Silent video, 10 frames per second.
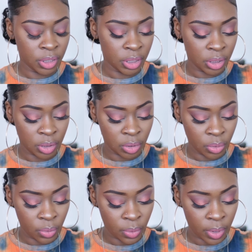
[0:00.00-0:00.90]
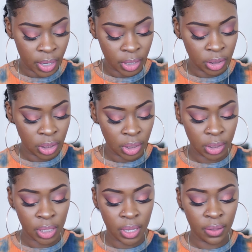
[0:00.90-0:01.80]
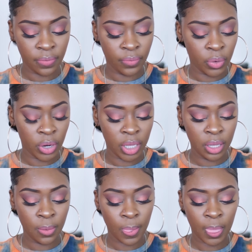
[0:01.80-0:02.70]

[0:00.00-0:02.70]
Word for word: Just swatch it for you.